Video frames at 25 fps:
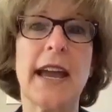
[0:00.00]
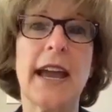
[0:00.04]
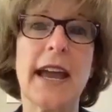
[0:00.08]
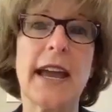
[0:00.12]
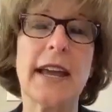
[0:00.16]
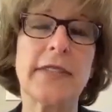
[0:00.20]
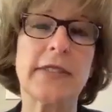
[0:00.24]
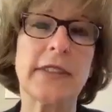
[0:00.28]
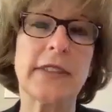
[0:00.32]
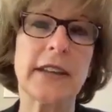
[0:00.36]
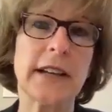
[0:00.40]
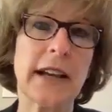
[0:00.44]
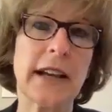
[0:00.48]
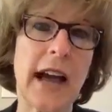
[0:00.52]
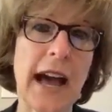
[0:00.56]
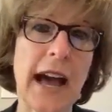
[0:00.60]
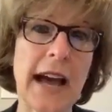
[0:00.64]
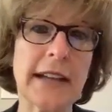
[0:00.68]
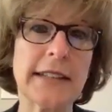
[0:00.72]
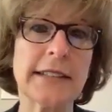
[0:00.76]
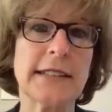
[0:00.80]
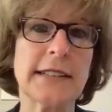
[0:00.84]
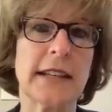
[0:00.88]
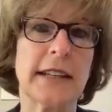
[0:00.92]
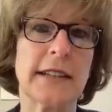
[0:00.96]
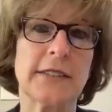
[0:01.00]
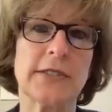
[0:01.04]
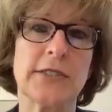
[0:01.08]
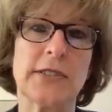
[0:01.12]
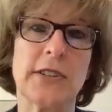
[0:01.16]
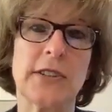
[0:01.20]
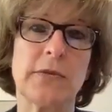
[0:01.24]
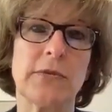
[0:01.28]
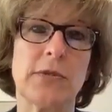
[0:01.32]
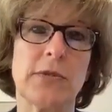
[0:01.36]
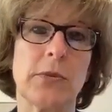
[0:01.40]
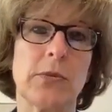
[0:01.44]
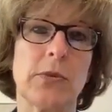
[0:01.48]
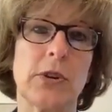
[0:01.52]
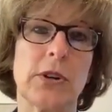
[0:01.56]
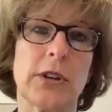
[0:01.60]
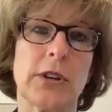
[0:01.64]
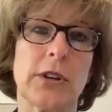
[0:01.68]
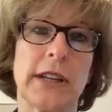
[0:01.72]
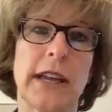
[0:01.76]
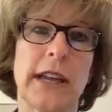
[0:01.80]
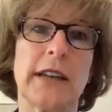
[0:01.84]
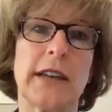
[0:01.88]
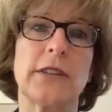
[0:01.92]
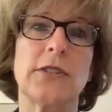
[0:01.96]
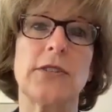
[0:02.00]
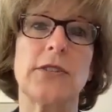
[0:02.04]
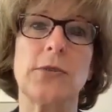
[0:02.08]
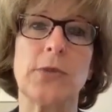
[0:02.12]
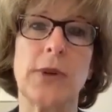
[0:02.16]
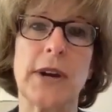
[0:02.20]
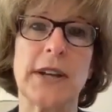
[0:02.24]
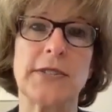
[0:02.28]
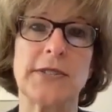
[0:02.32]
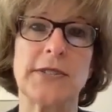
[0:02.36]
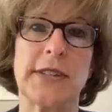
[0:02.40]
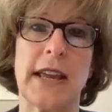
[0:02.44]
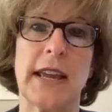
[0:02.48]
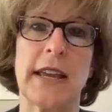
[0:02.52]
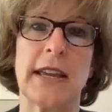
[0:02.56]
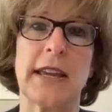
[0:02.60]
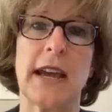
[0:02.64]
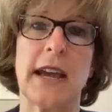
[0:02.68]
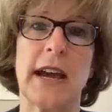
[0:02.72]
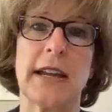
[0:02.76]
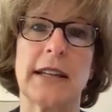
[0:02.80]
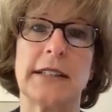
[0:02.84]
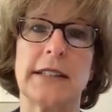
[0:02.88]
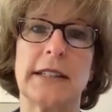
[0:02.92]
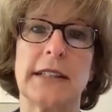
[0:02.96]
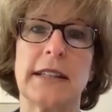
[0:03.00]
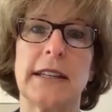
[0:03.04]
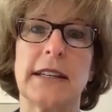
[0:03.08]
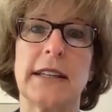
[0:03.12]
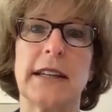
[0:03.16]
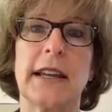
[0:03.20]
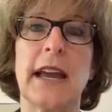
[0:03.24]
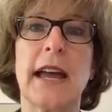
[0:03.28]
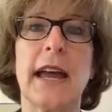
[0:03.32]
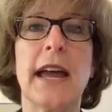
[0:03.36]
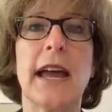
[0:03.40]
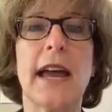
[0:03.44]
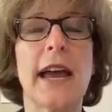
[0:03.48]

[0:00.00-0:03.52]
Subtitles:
and the context of the work at USAID.